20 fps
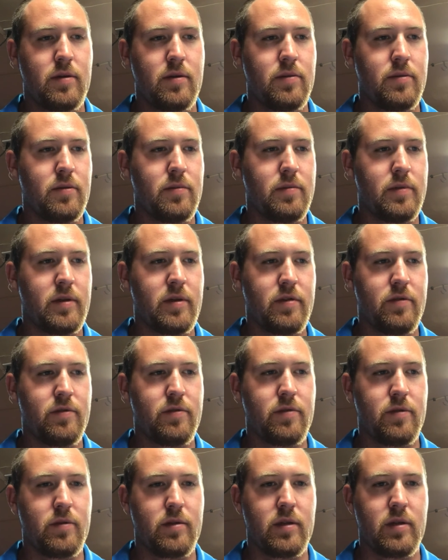would be
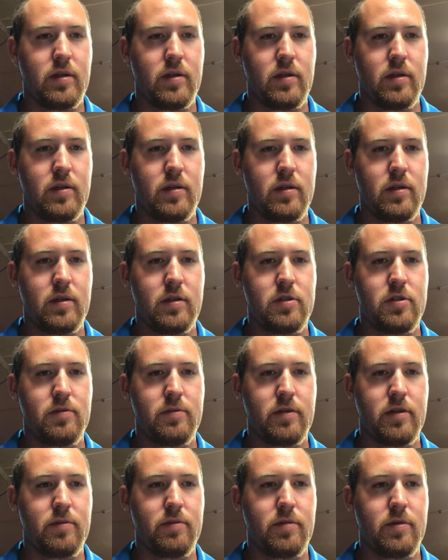for the
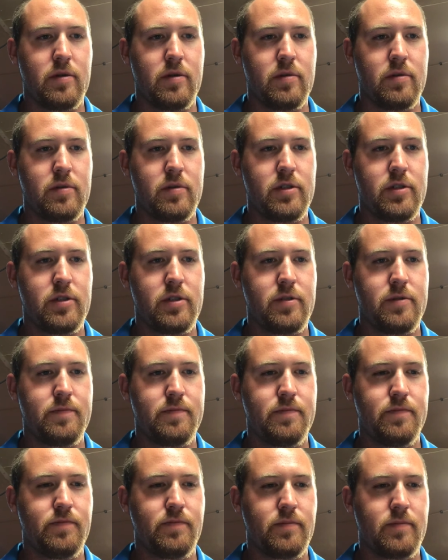instrument approach.
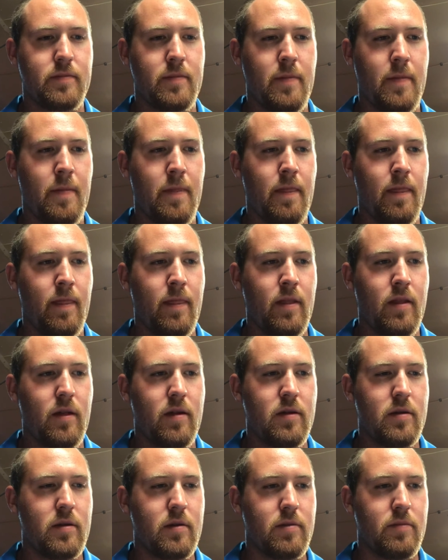
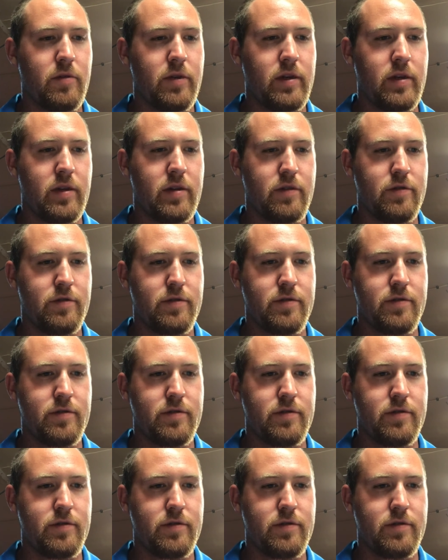We have